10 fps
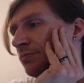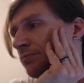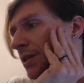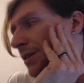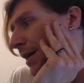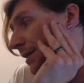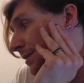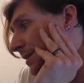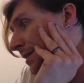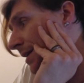But like I
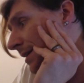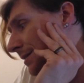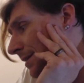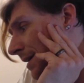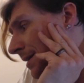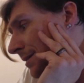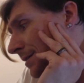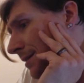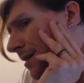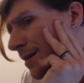said, it's
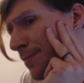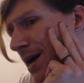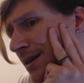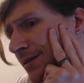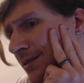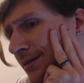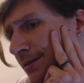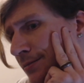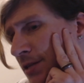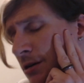not a bad
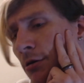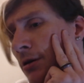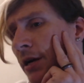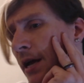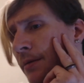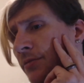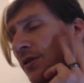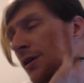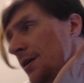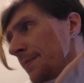system. There are games
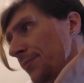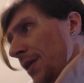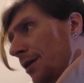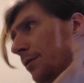that are